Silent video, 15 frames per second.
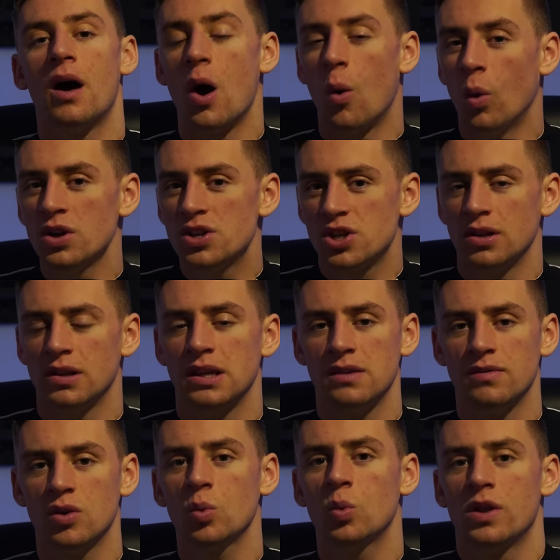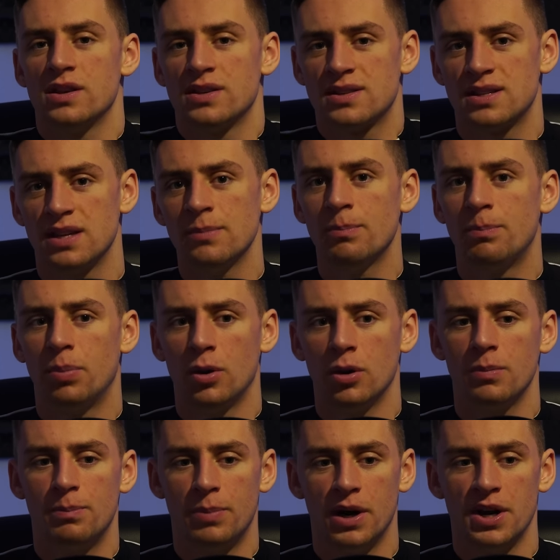I want to leave you with a
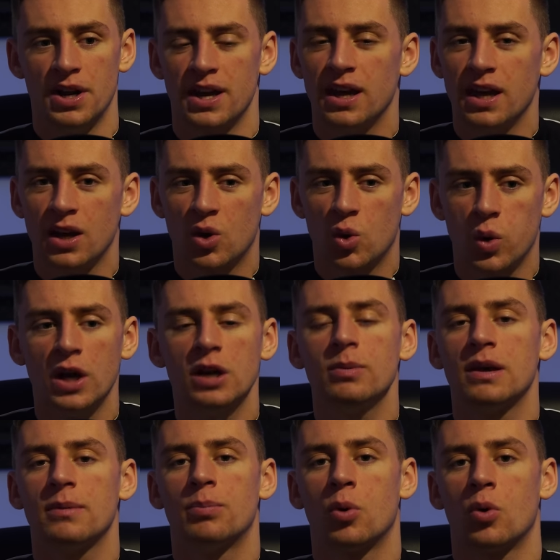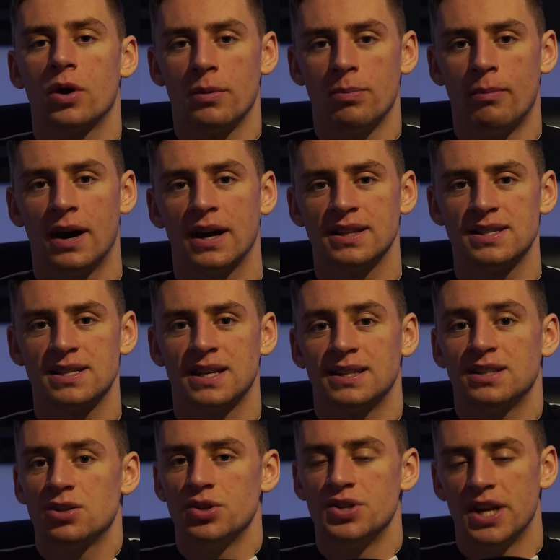simple but incredibly important
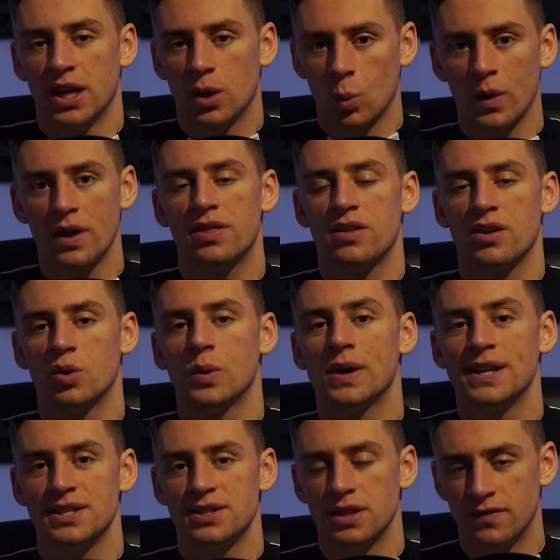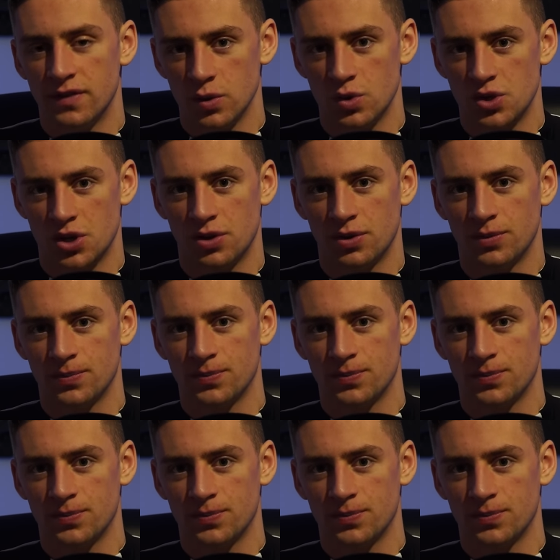mindset to take with you into the future.